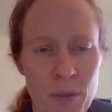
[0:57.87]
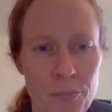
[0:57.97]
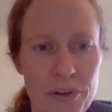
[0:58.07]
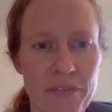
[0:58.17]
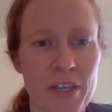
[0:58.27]

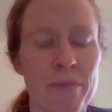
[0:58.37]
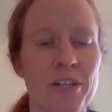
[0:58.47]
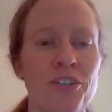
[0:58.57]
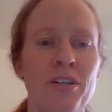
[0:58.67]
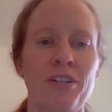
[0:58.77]
briefly
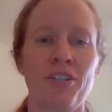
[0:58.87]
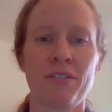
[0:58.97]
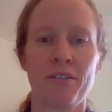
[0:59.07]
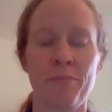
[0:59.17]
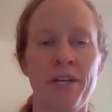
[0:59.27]
mention in
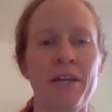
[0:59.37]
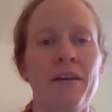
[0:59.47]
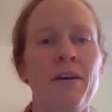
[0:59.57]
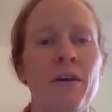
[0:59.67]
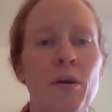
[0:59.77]
just a
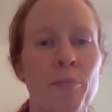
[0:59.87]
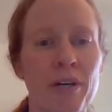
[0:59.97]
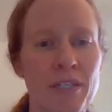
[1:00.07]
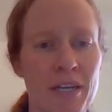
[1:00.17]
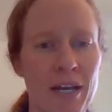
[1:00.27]
minute.
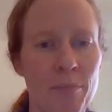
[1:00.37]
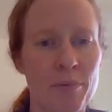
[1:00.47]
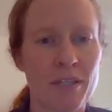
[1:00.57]
But to help